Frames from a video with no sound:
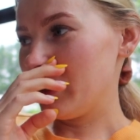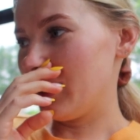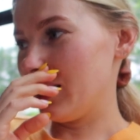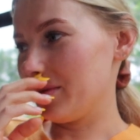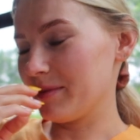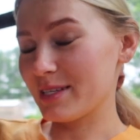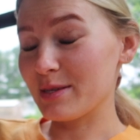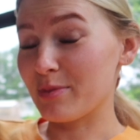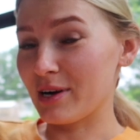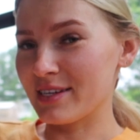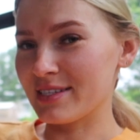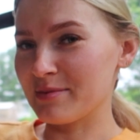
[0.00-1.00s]
Like
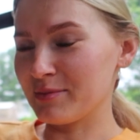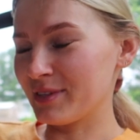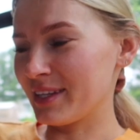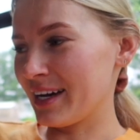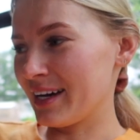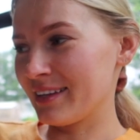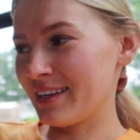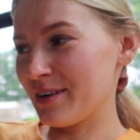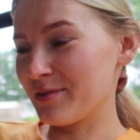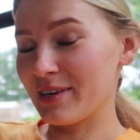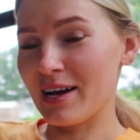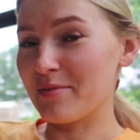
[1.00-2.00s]
surprise him with that. That
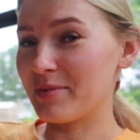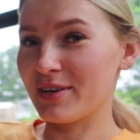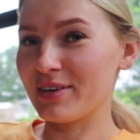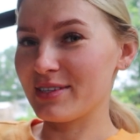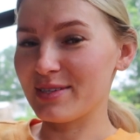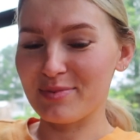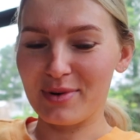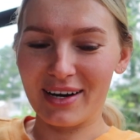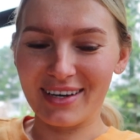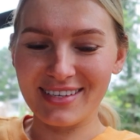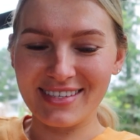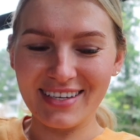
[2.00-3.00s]
would not be a good
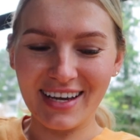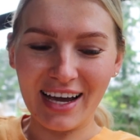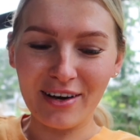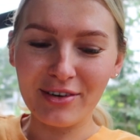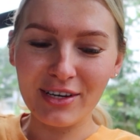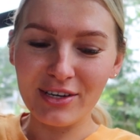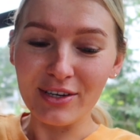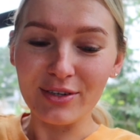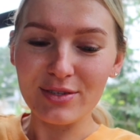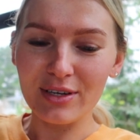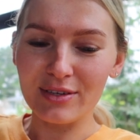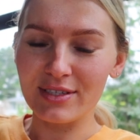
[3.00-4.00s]
surprise. I already
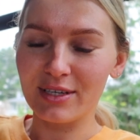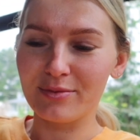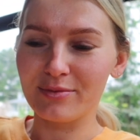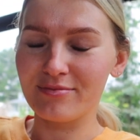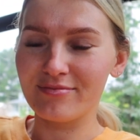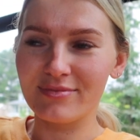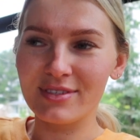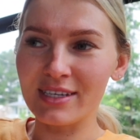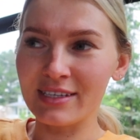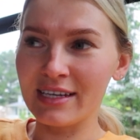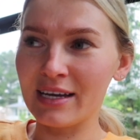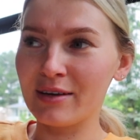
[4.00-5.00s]
knew. So I was like,
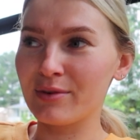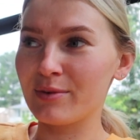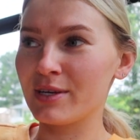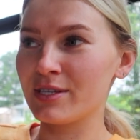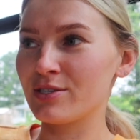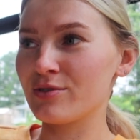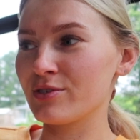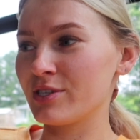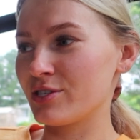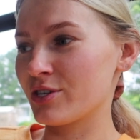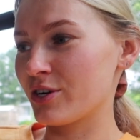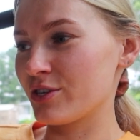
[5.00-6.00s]
Sunday, it's usually
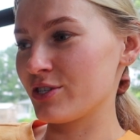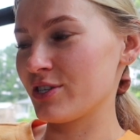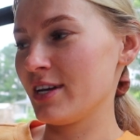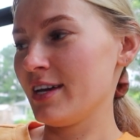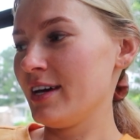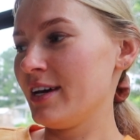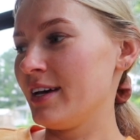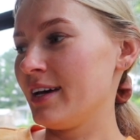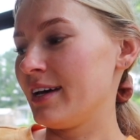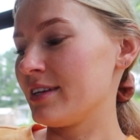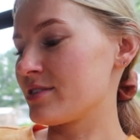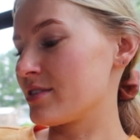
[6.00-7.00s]
church,
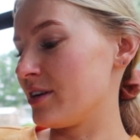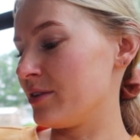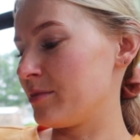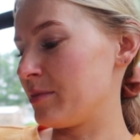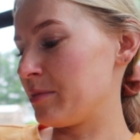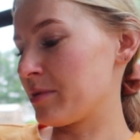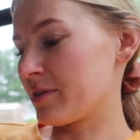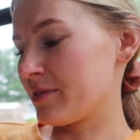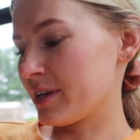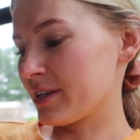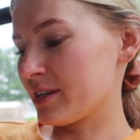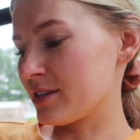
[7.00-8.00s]
so it'd be
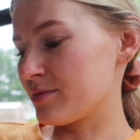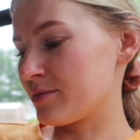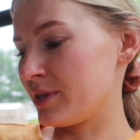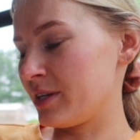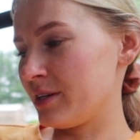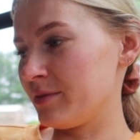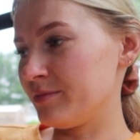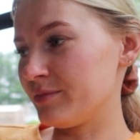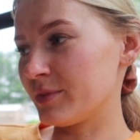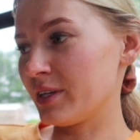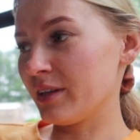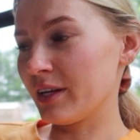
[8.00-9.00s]
perfect because we
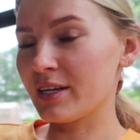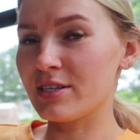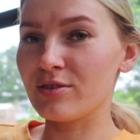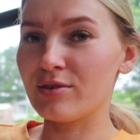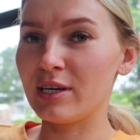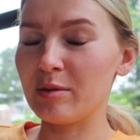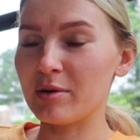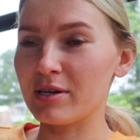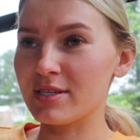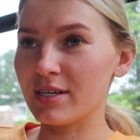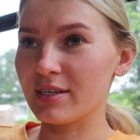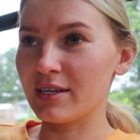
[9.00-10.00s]
like to keep our
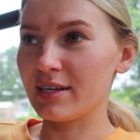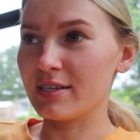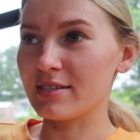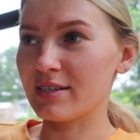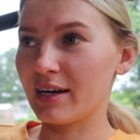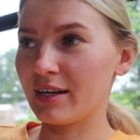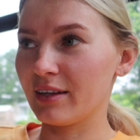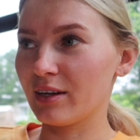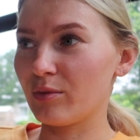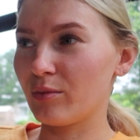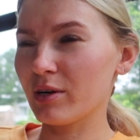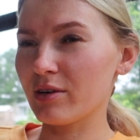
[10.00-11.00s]
Sundays kind of like
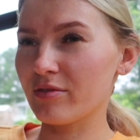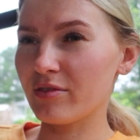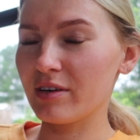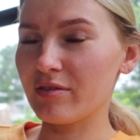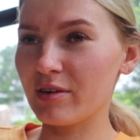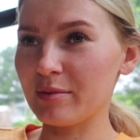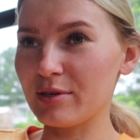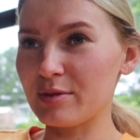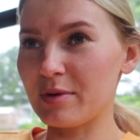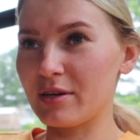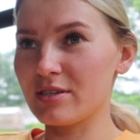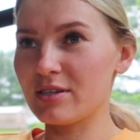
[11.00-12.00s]
work free for the most
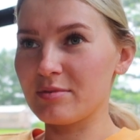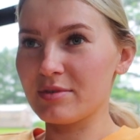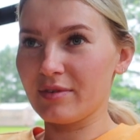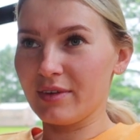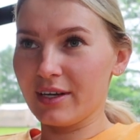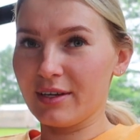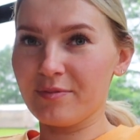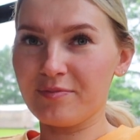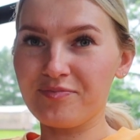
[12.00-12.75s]
part in terms of like